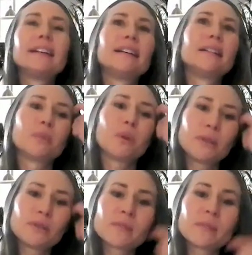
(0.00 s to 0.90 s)
Um,
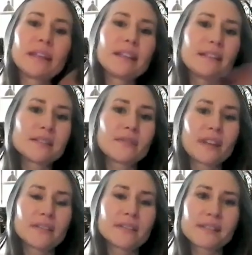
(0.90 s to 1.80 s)
going to as many of these
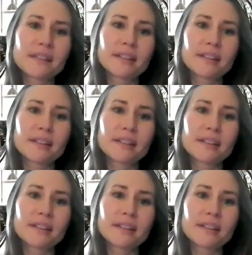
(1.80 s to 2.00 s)
events.